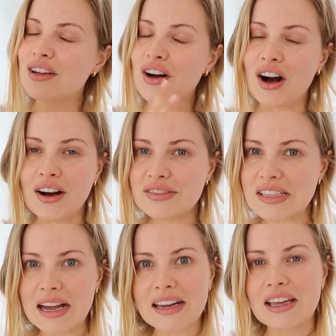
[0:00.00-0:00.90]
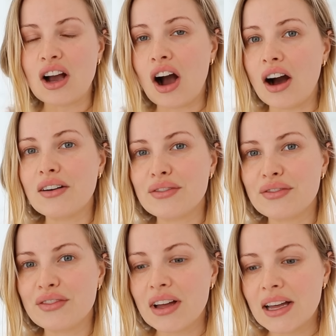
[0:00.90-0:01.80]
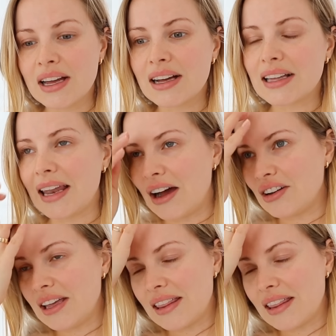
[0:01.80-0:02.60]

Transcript: half sunny, half cloudy,